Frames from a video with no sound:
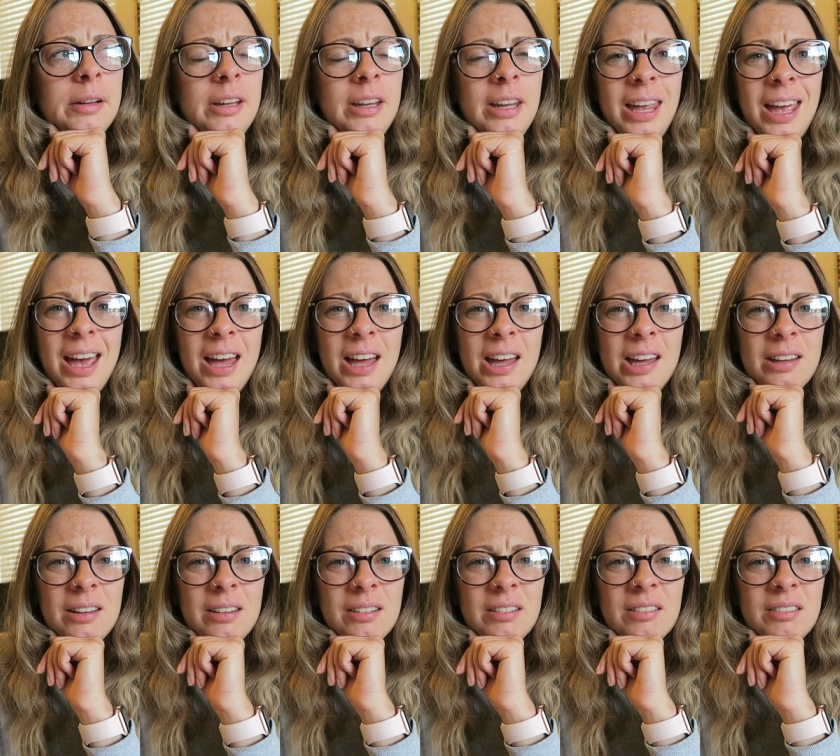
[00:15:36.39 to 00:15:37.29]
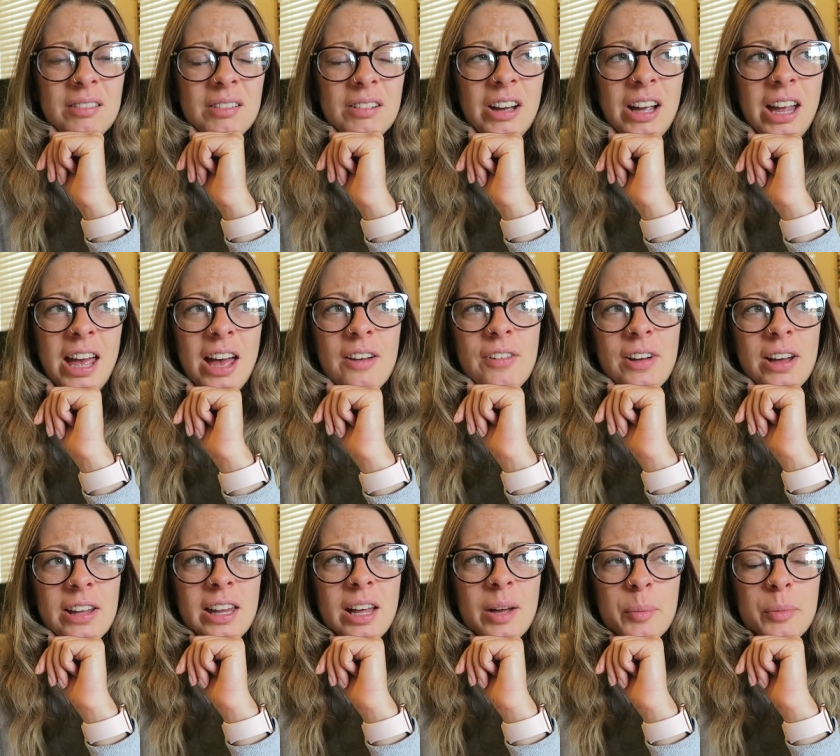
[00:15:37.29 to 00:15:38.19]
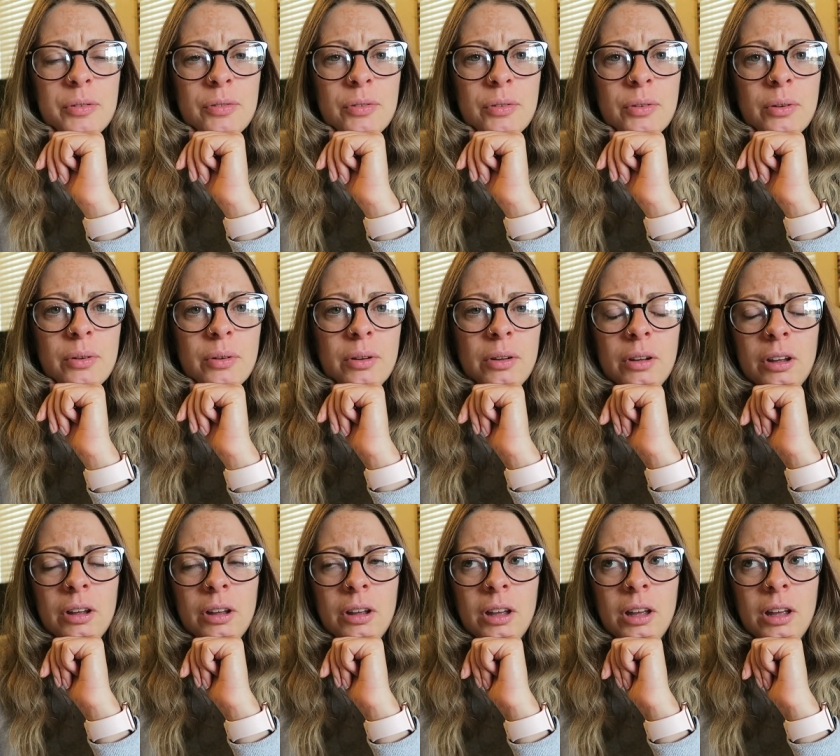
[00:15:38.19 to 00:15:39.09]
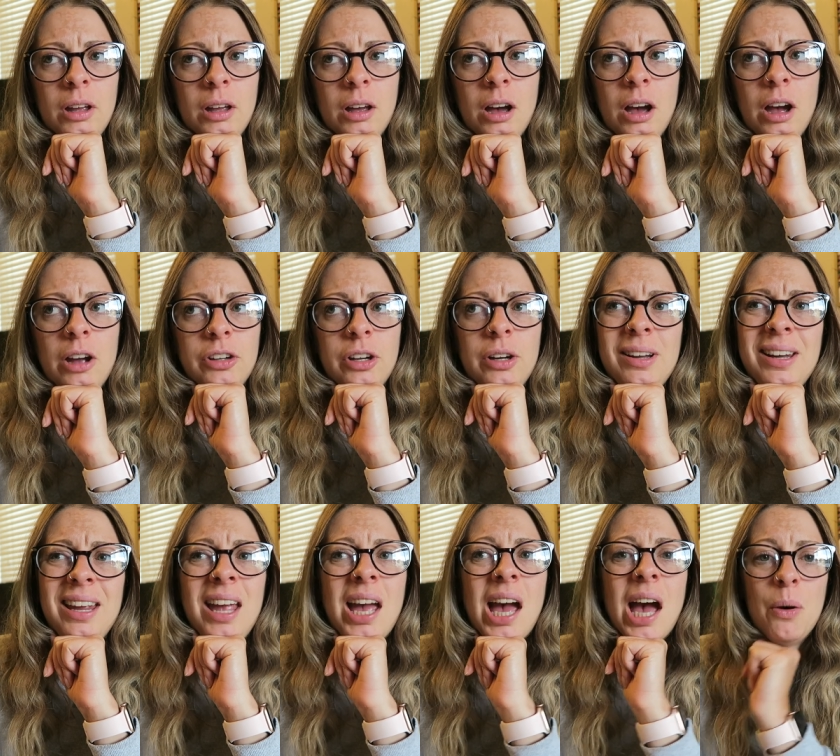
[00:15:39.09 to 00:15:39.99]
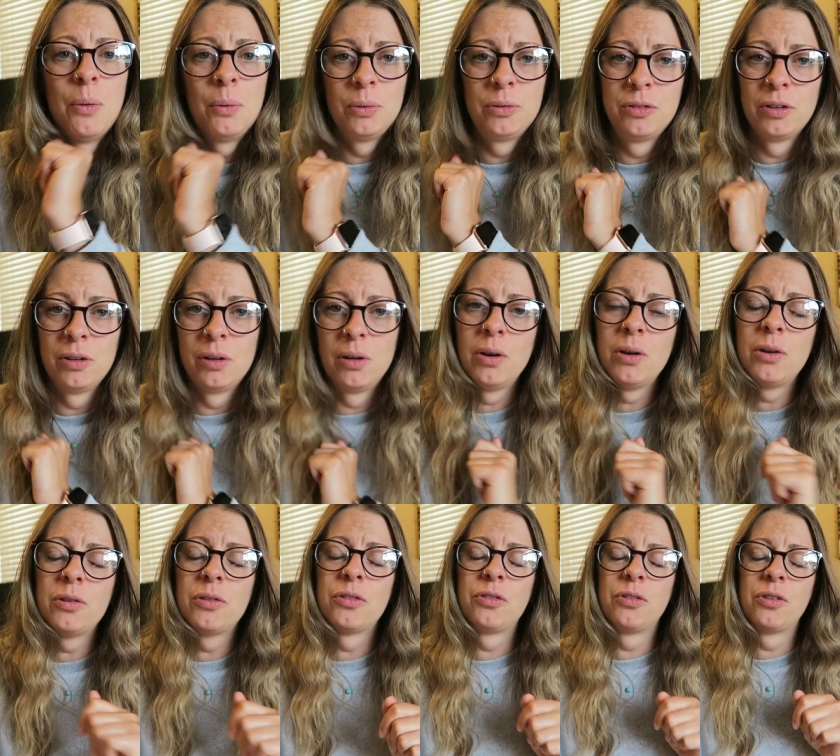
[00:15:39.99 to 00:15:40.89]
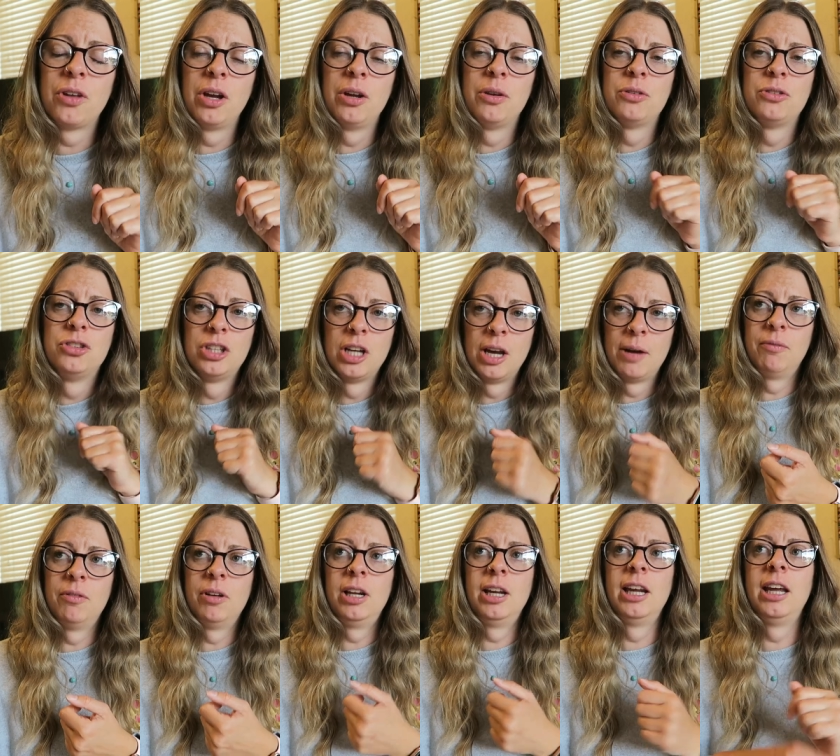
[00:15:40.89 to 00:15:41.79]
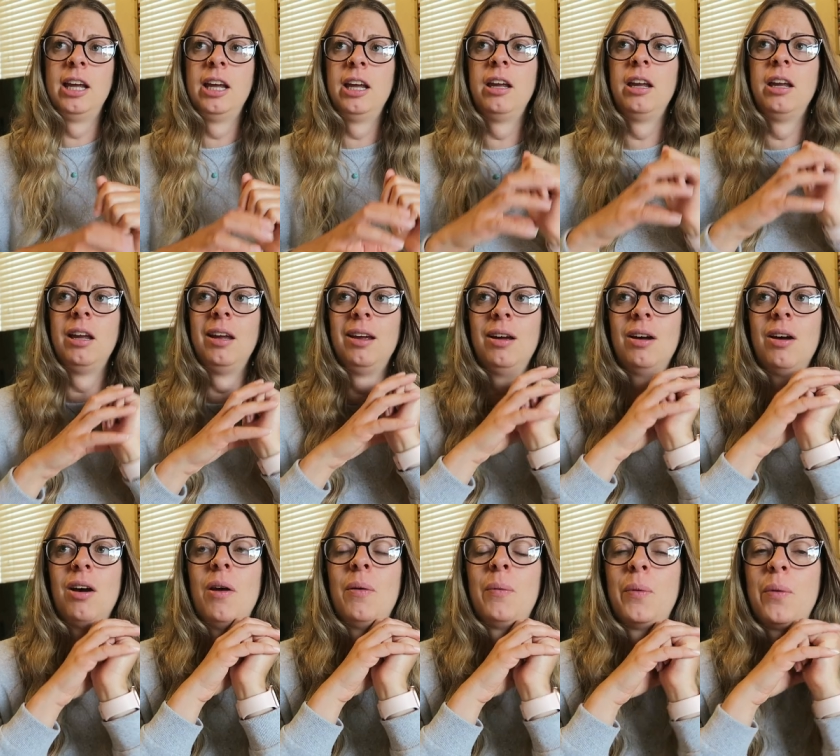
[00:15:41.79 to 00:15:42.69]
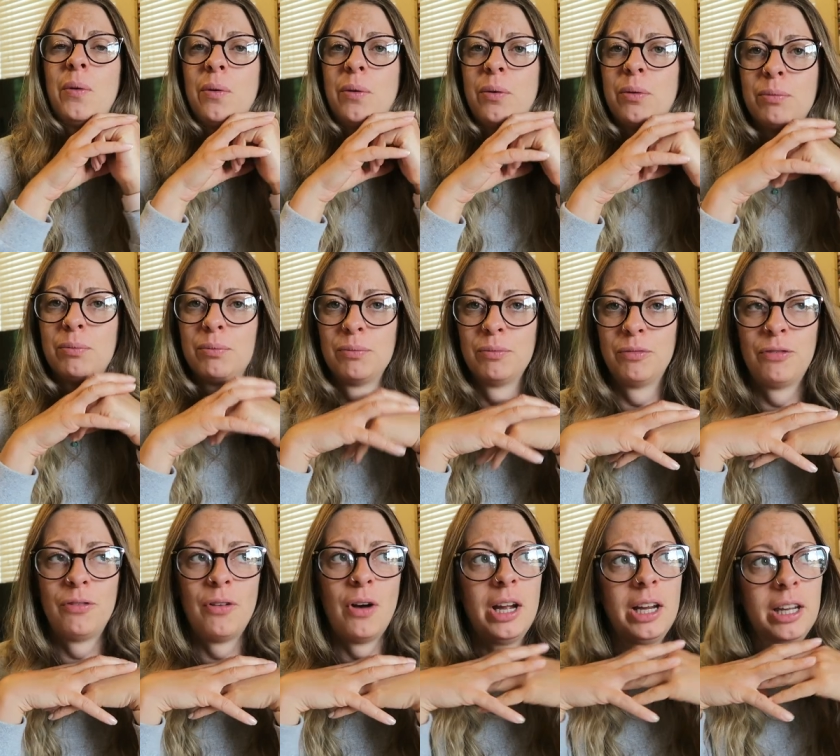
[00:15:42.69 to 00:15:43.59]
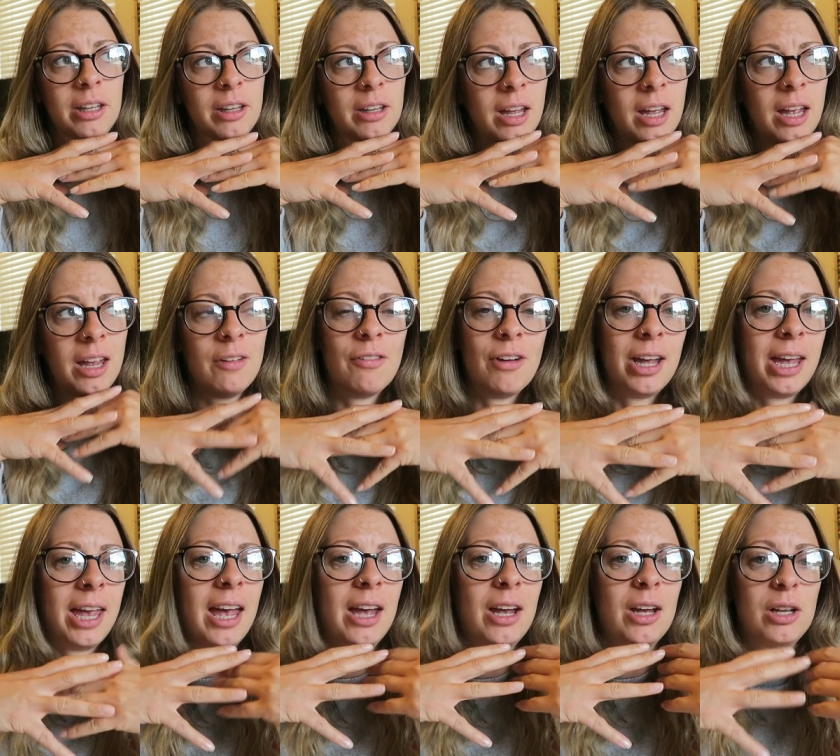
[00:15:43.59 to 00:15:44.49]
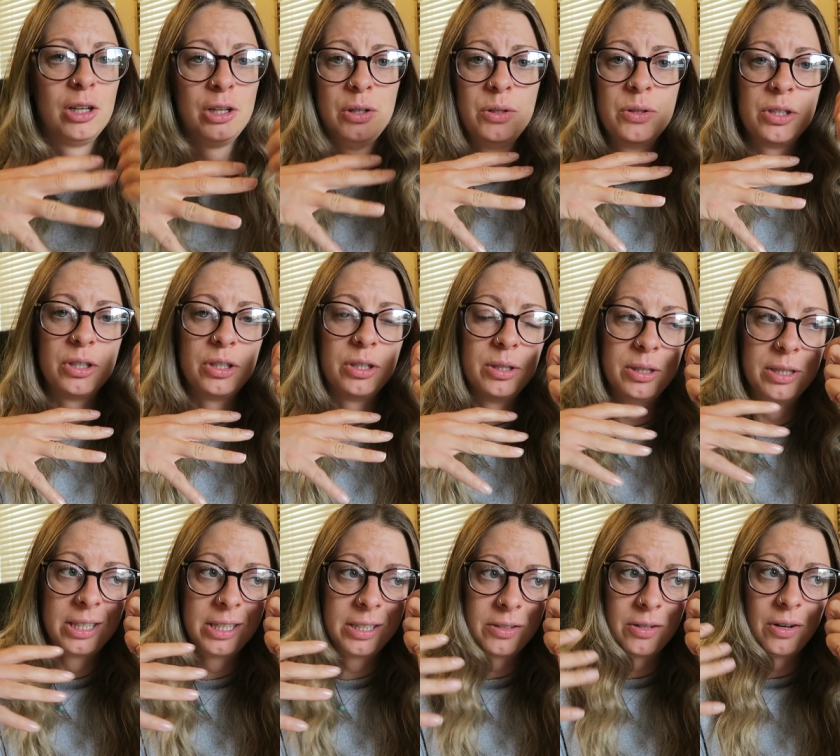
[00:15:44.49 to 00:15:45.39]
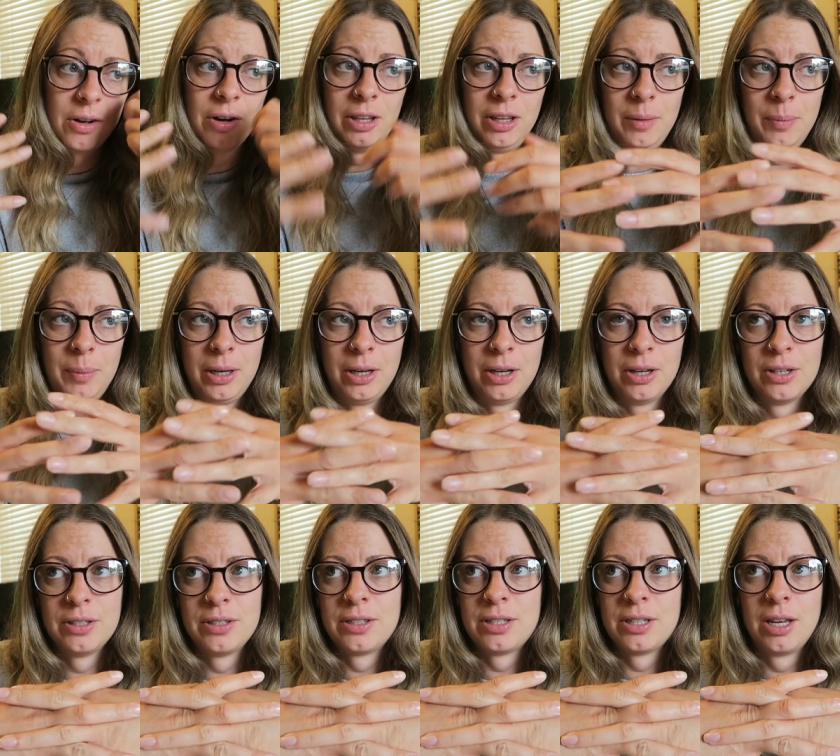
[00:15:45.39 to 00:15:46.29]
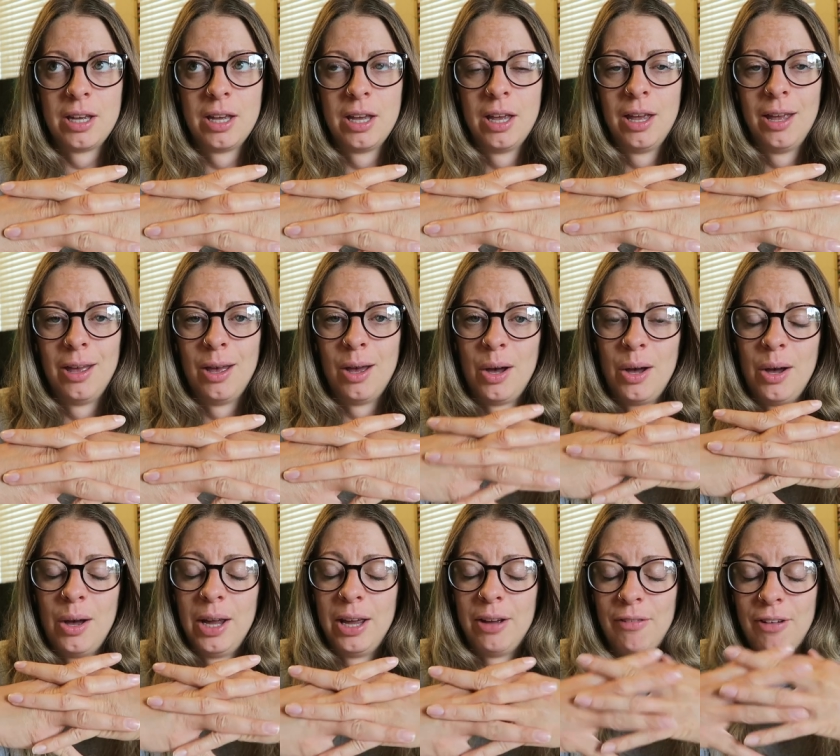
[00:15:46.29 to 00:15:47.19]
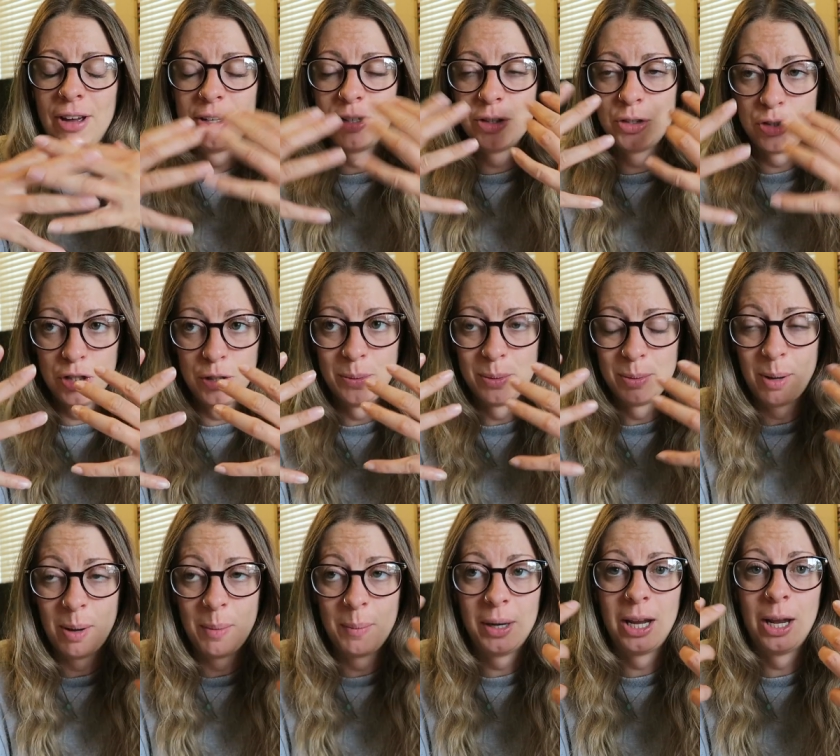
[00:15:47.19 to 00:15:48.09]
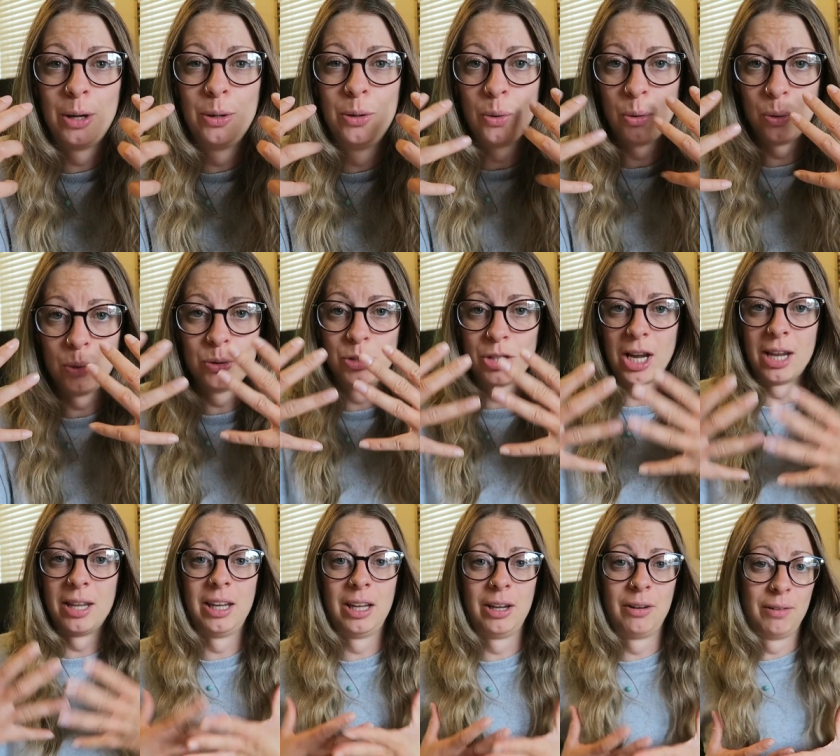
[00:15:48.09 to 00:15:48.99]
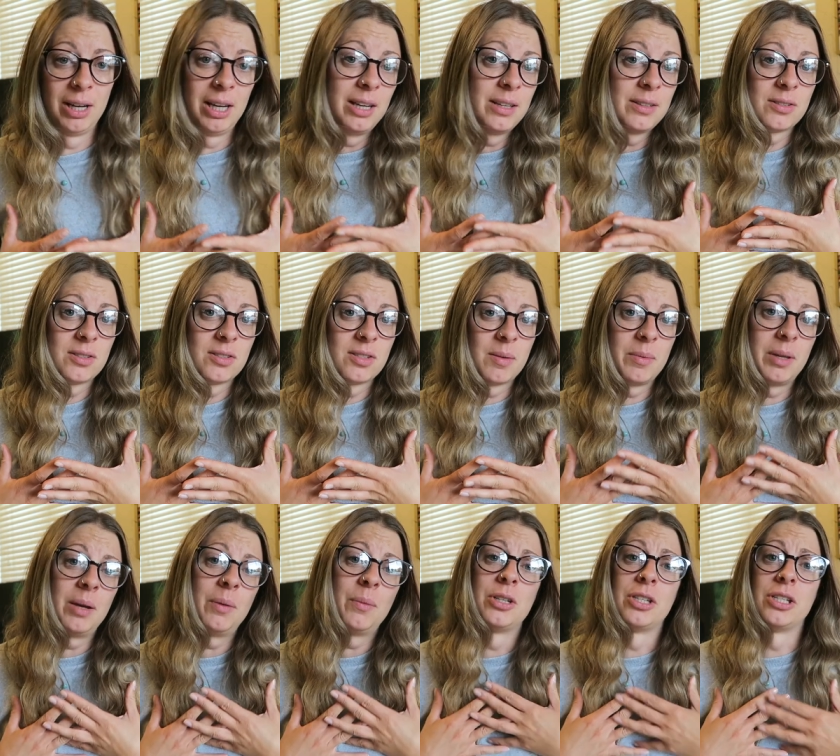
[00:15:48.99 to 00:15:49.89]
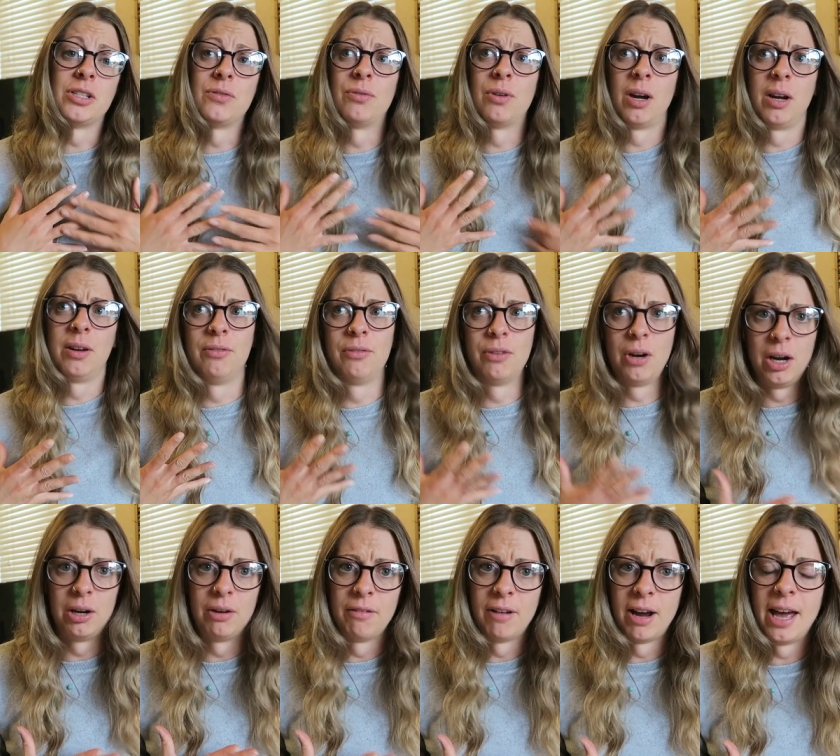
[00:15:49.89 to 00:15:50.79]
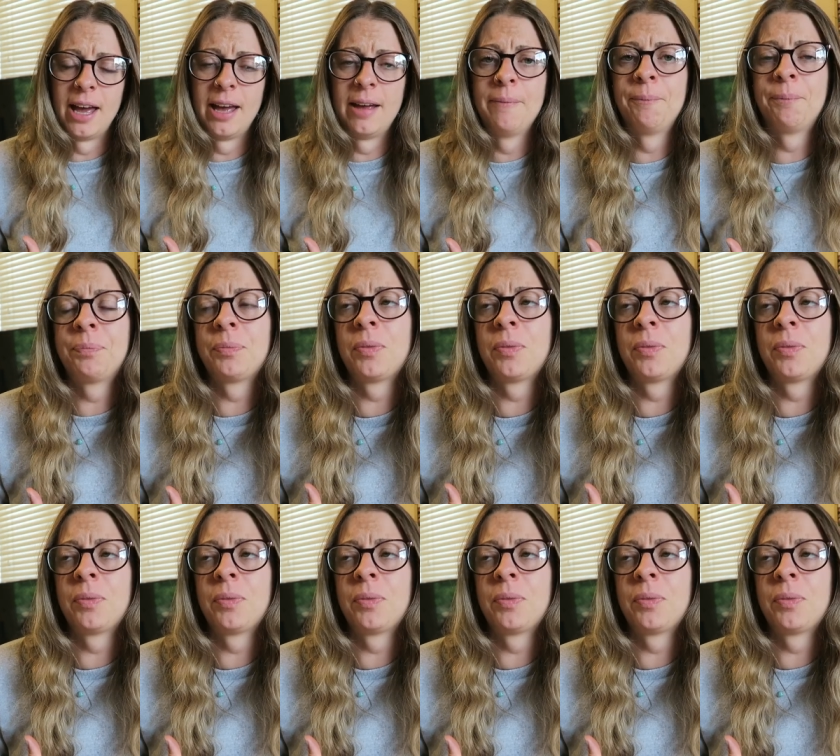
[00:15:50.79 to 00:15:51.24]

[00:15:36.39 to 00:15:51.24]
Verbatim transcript: Yeah, I have had that before. I don't eat out a lot, so generally I find that if I get glutened, it's either because I have had a stupid moment and not checked the ingredients or something, which is very, very rare,